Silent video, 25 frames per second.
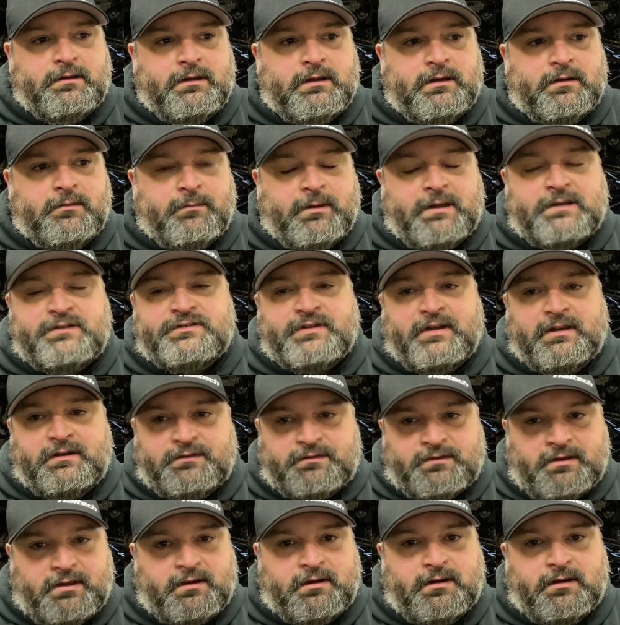might
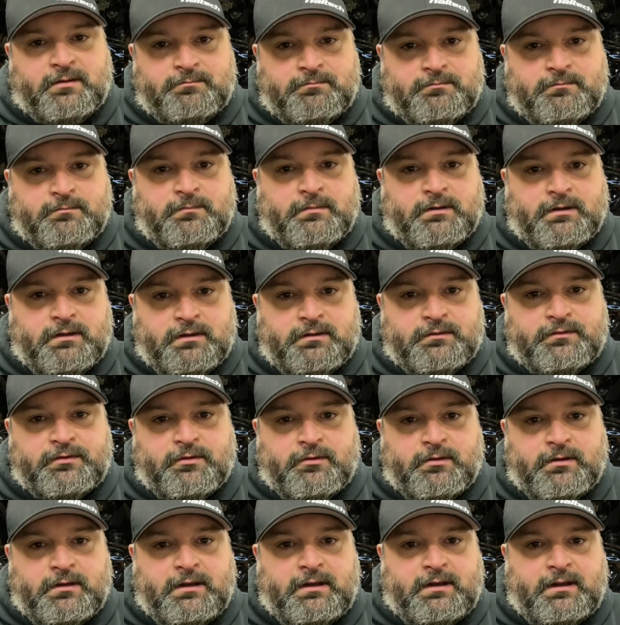change that up
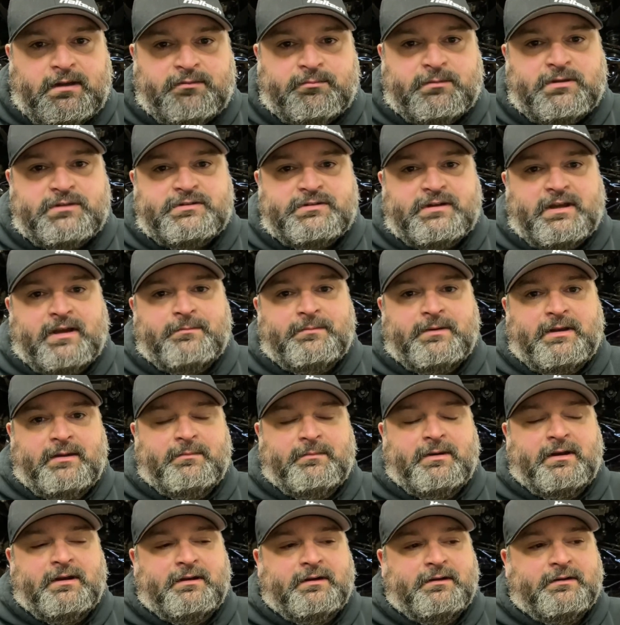so that it has my shop
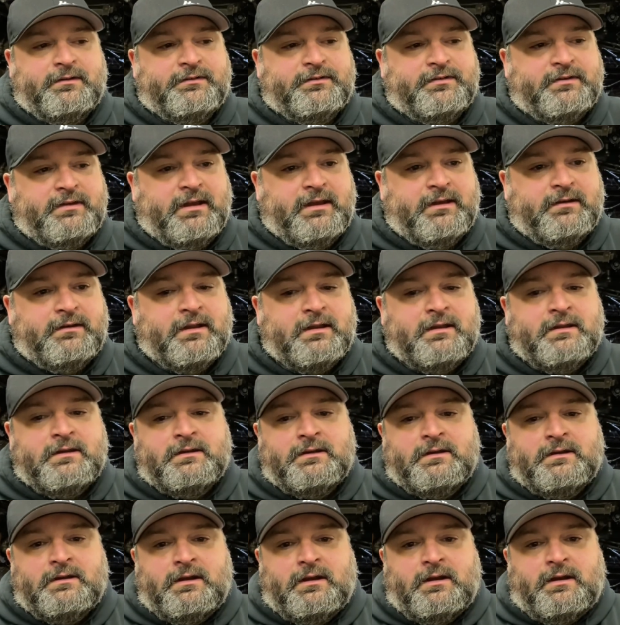name on there instead.
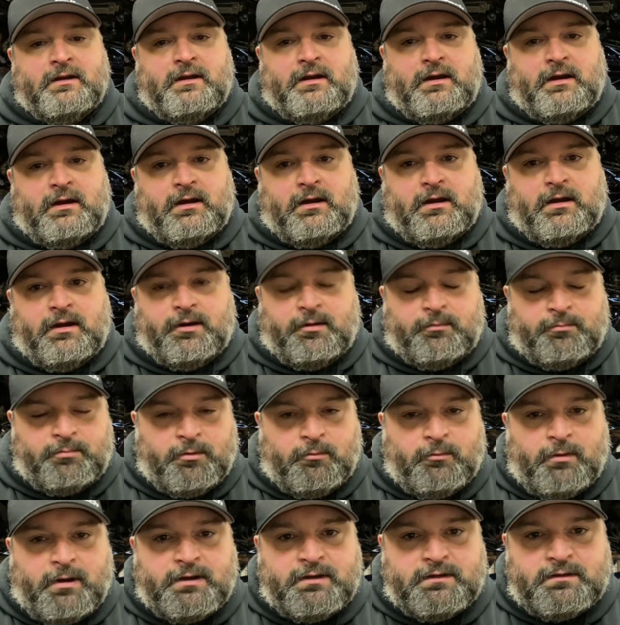But
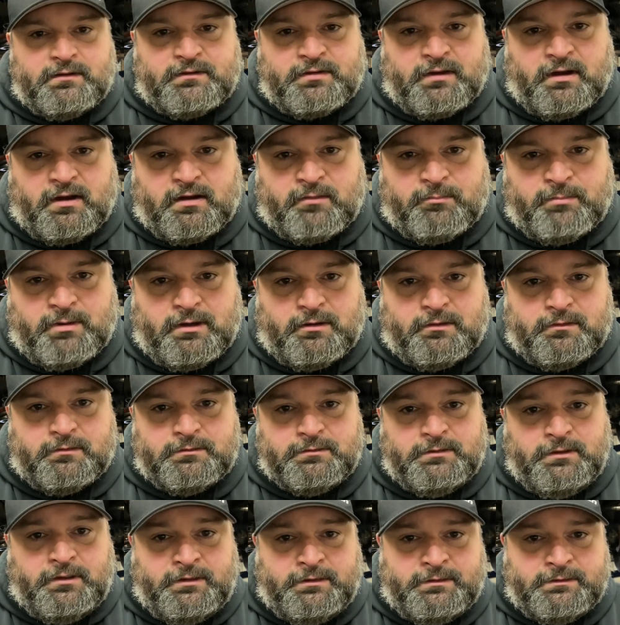wanted to talk about
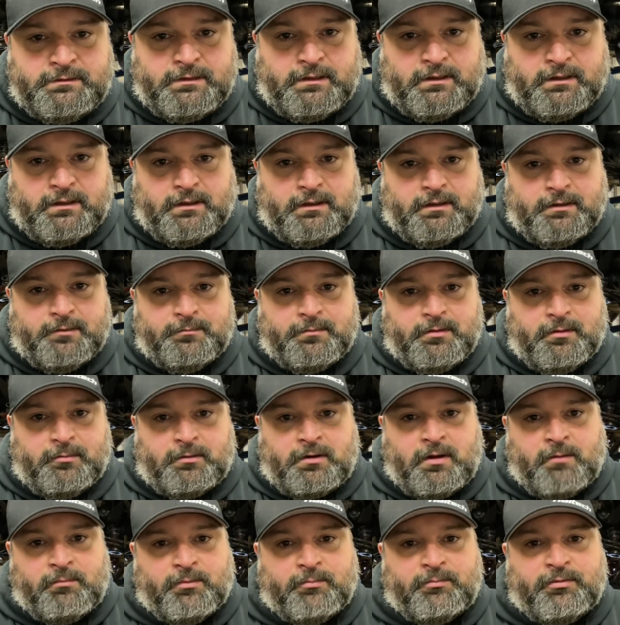a
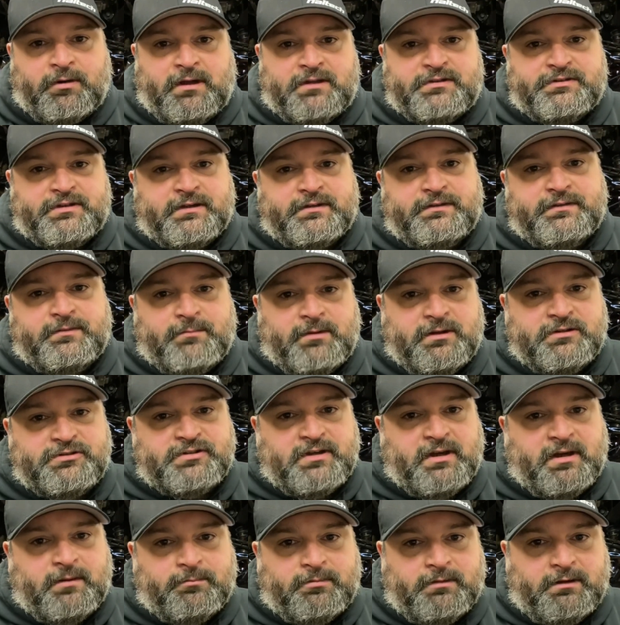couple projects in my
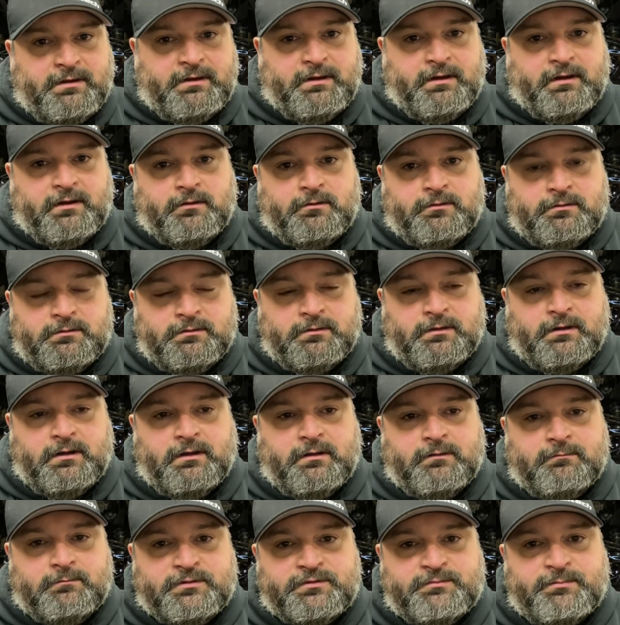shop right now,
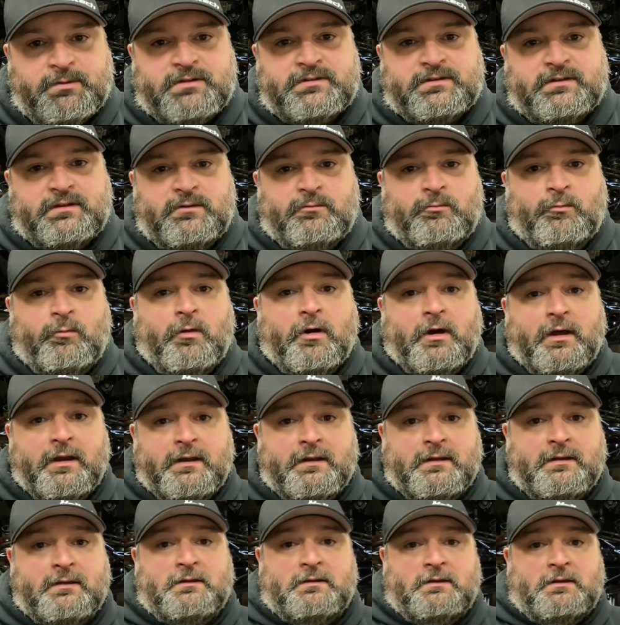especially
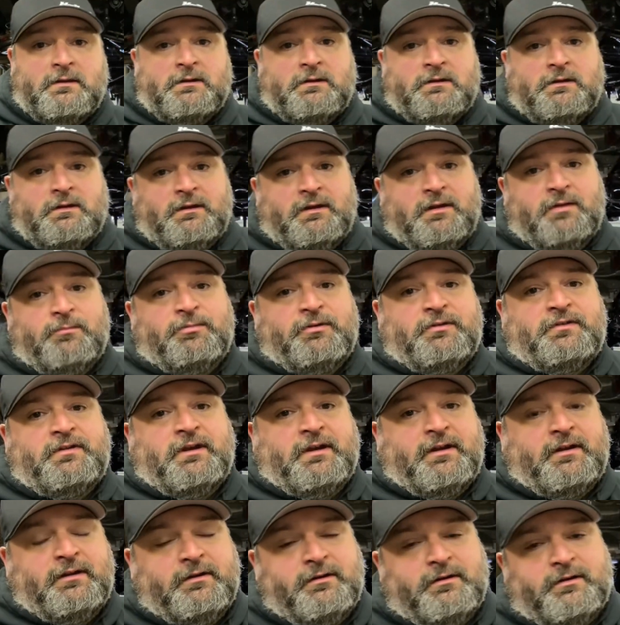one in
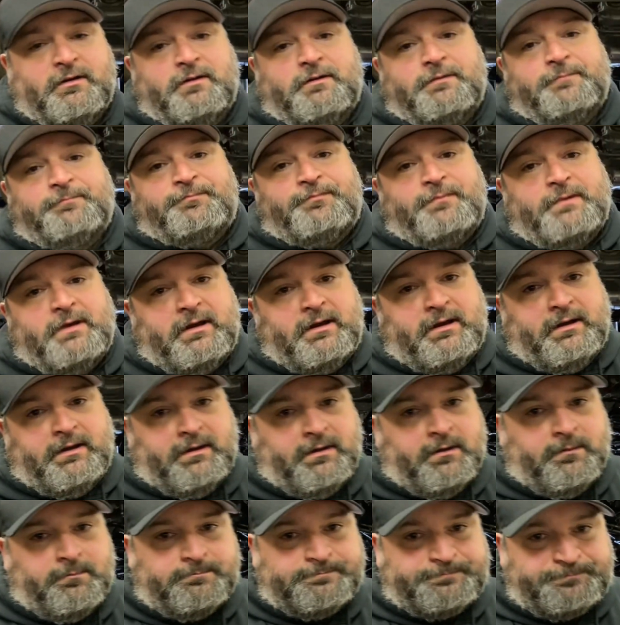particular.
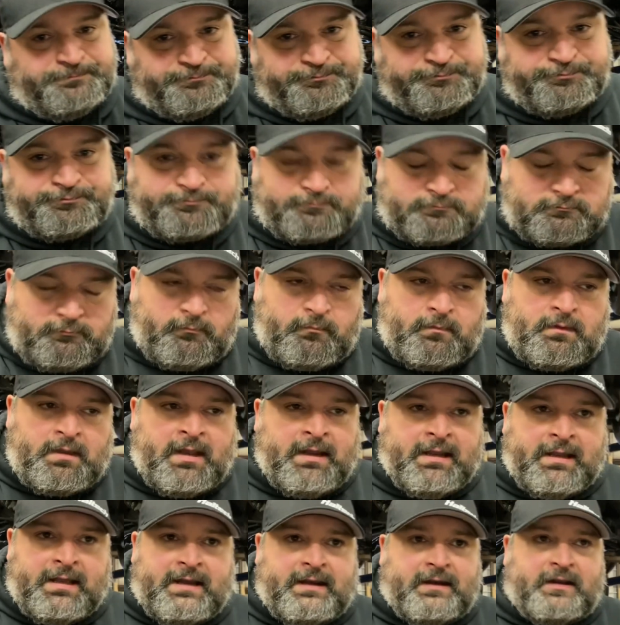I
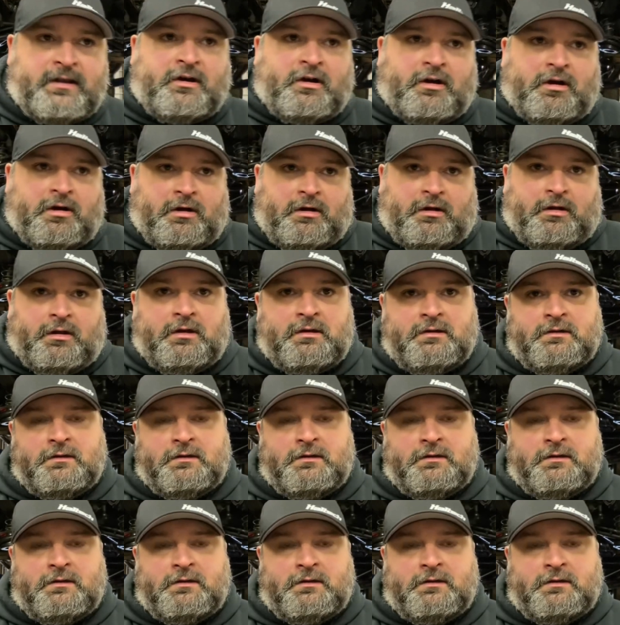got a call,